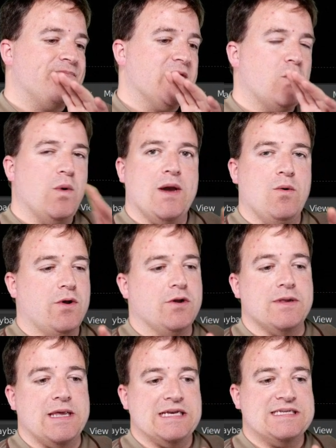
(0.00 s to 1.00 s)
Quick one
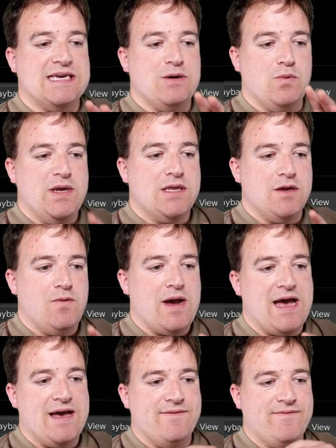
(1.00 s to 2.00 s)
on this. We do
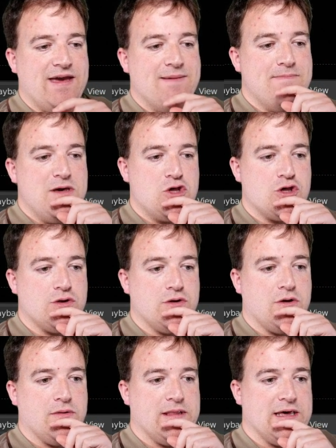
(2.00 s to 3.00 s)
have emission
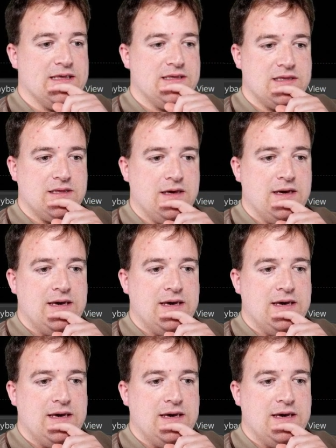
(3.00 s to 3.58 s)
on this,